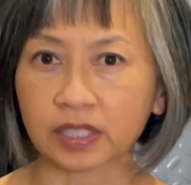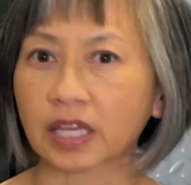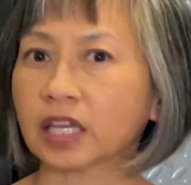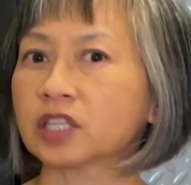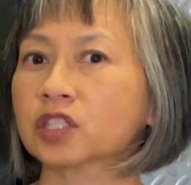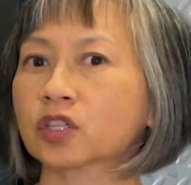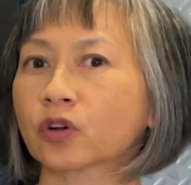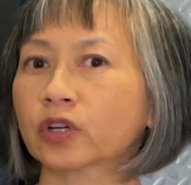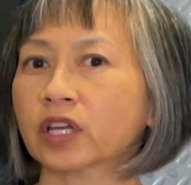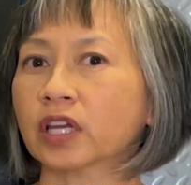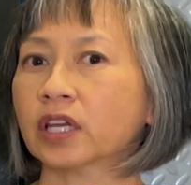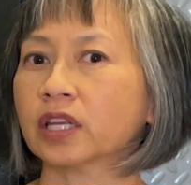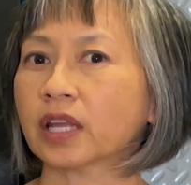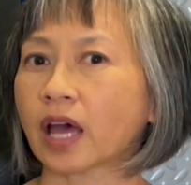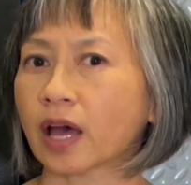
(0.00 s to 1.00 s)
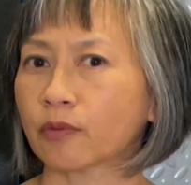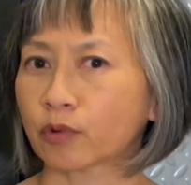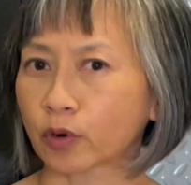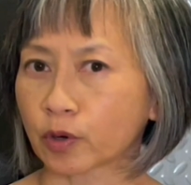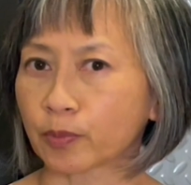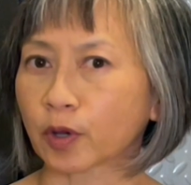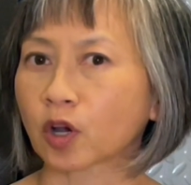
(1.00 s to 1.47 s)
He
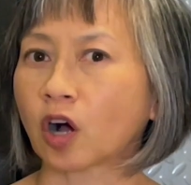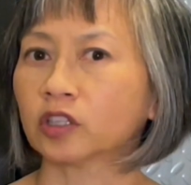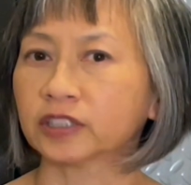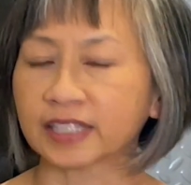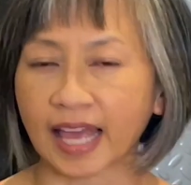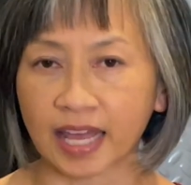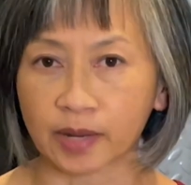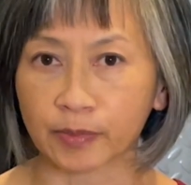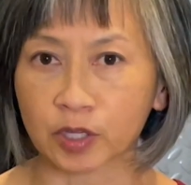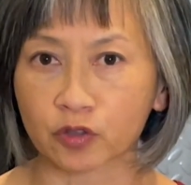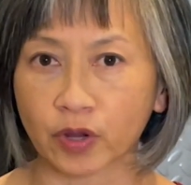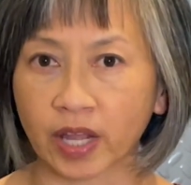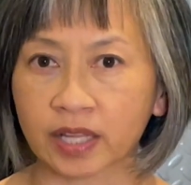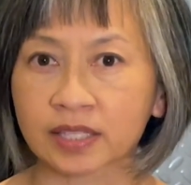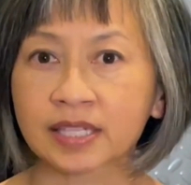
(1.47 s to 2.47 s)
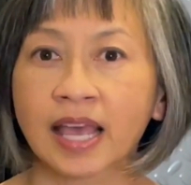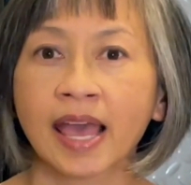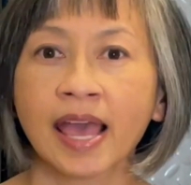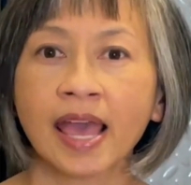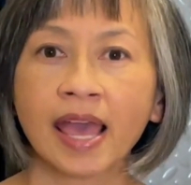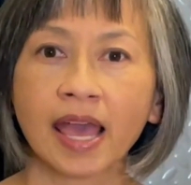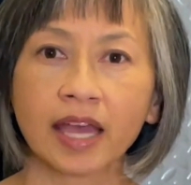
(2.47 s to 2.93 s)
wrote a book called Anatomy Trains,
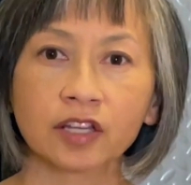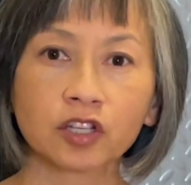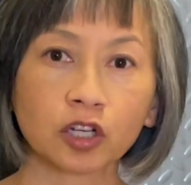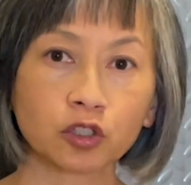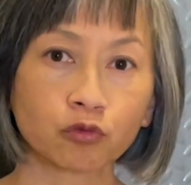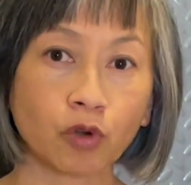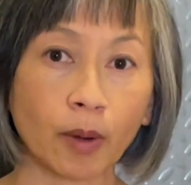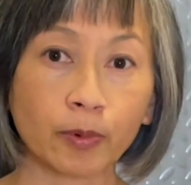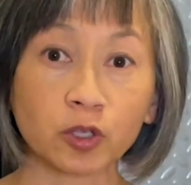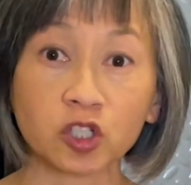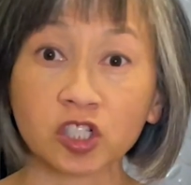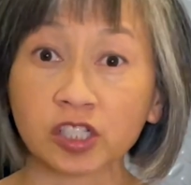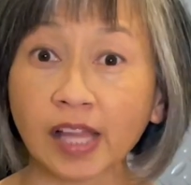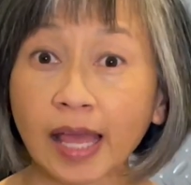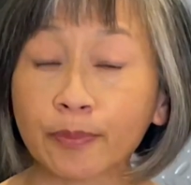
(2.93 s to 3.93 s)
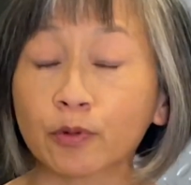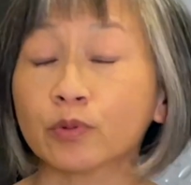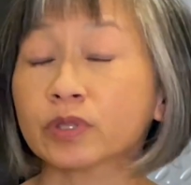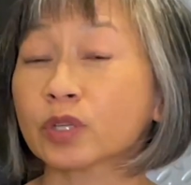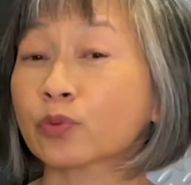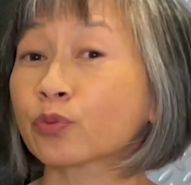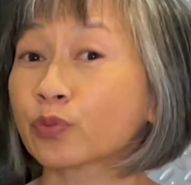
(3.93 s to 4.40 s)
and Dr. Robert Schleich, who
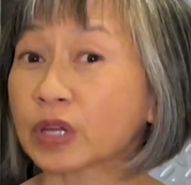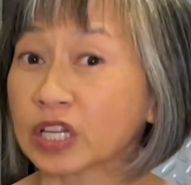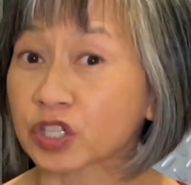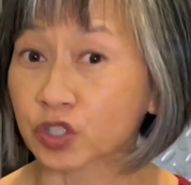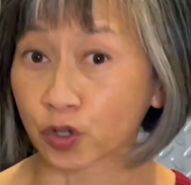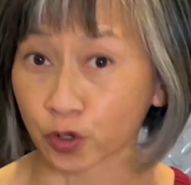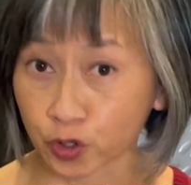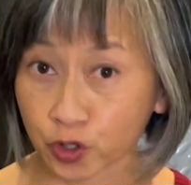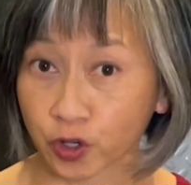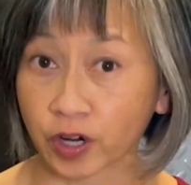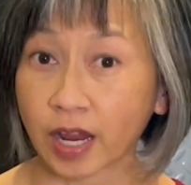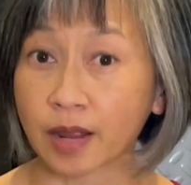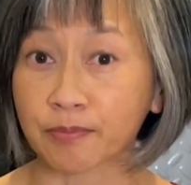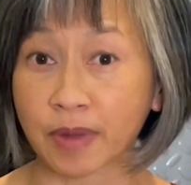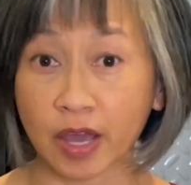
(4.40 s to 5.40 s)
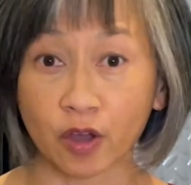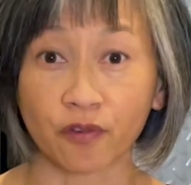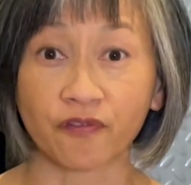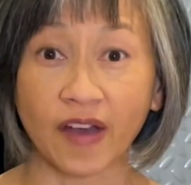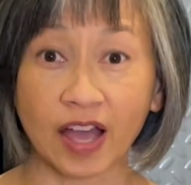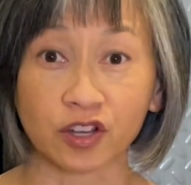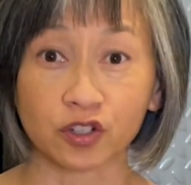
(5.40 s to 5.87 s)
was a researcher in
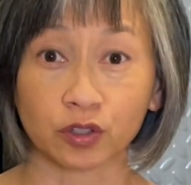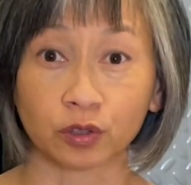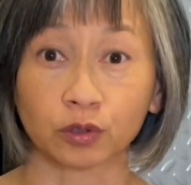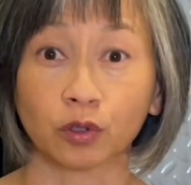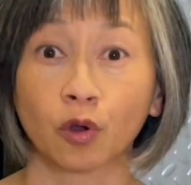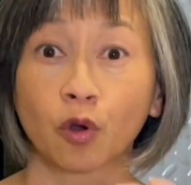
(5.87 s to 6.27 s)
myofascial